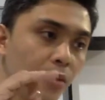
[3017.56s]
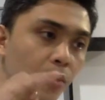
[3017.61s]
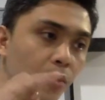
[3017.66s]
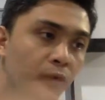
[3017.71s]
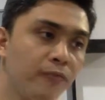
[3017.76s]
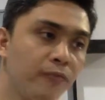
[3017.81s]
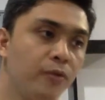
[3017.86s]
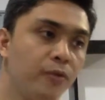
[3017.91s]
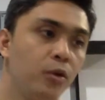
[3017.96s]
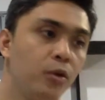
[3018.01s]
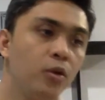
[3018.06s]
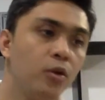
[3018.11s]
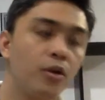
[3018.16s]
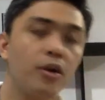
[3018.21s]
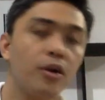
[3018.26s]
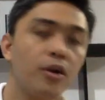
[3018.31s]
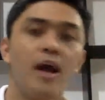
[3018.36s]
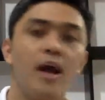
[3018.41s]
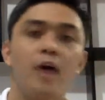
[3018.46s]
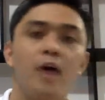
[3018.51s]
if you
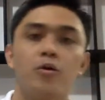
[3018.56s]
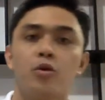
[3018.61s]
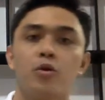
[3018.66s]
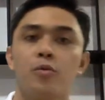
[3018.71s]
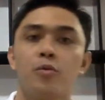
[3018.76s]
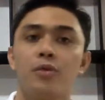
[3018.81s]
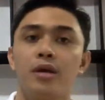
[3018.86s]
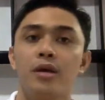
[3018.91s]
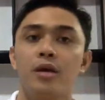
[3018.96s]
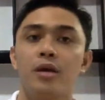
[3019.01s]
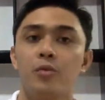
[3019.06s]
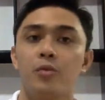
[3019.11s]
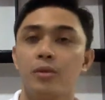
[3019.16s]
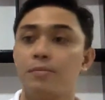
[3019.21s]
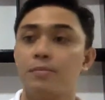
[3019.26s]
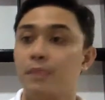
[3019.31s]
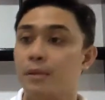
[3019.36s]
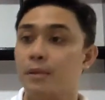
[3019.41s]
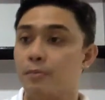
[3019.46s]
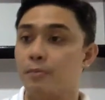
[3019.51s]
learn how to communicate
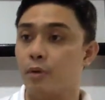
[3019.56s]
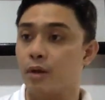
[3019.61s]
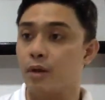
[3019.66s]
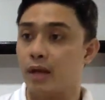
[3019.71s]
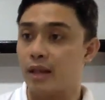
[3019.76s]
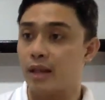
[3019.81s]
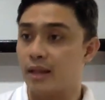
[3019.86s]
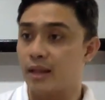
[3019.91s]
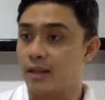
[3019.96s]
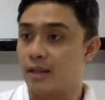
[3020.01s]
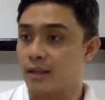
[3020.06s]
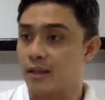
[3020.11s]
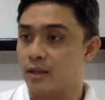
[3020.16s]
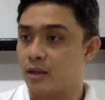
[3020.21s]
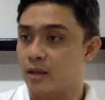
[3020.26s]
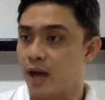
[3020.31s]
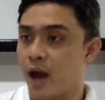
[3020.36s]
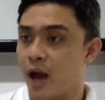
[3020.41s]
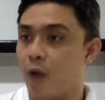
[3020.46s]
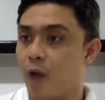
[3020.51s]
with people and
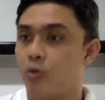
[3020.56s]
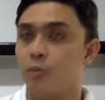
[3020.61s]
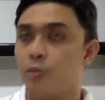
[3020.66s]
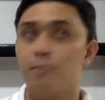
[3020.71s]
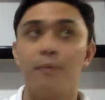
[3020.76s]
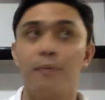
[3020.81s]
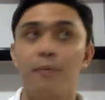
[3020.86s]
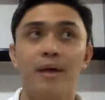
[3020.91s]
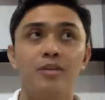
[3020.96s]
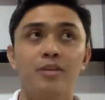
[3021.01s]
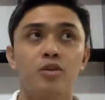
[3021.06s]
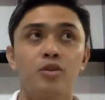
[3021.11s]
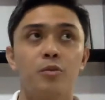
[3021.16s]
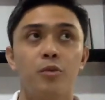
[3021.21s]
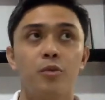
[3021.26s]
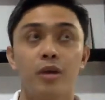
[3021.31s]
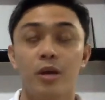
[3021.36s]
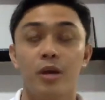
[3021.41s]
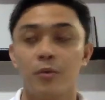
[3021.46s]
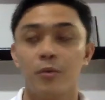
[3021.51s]
how you best
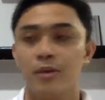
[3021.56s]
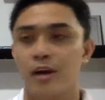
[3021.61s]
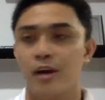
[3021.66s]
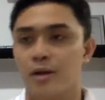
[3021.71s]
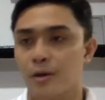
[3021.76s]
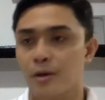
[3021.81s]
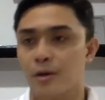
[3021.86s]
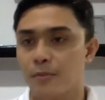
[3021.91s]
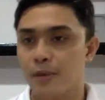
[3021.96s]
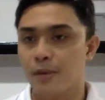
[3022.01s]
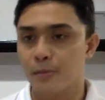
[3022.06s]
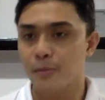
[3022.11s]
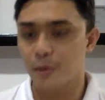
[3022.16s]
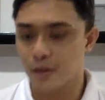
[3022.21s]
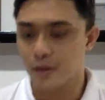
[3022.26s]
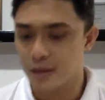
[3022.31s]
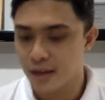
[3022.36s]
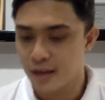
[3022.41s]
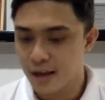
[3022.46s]
communicate with other people,